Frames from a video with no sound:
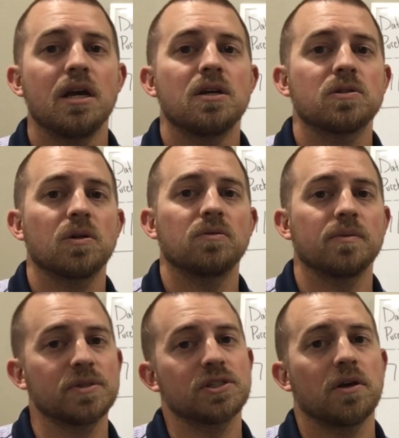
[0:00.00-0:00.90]
So let
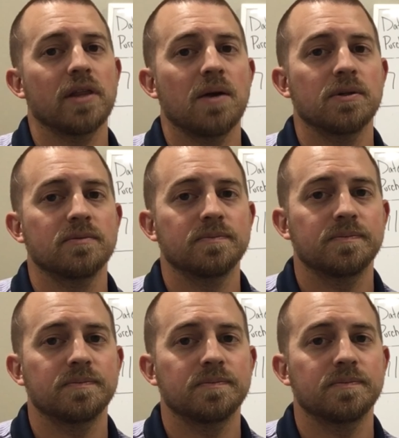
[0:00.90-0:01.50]
me show you that one.